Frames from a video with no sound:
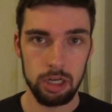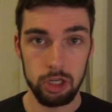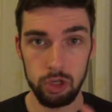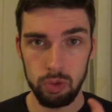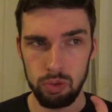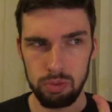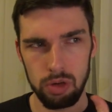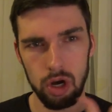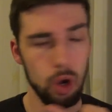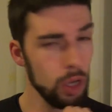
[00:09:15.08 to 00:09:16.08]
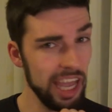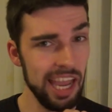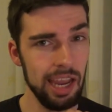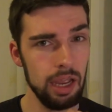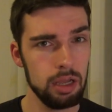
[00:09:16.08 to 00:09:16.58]
to
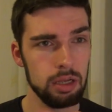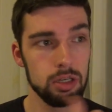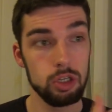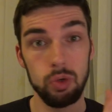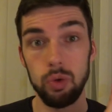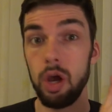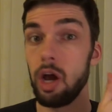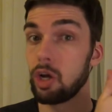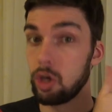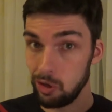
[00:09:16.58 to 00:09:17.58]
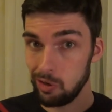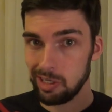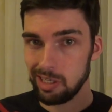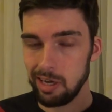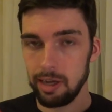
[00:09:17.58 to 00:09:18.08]
okay to good